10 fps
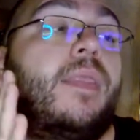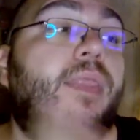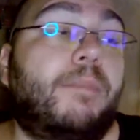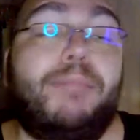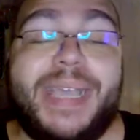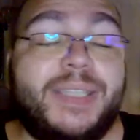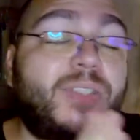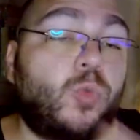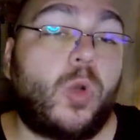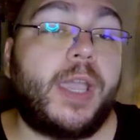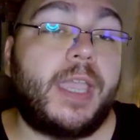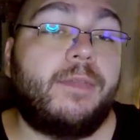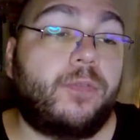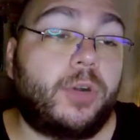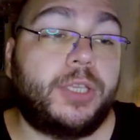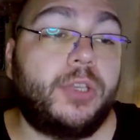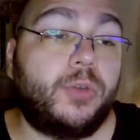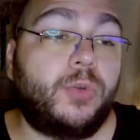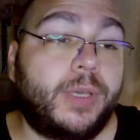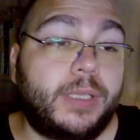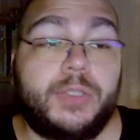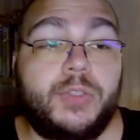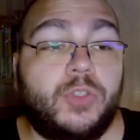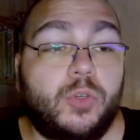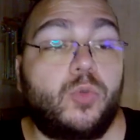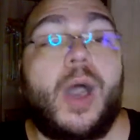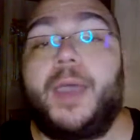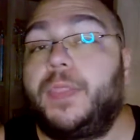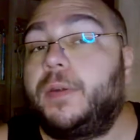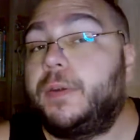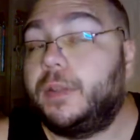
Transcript: the best way for you is to either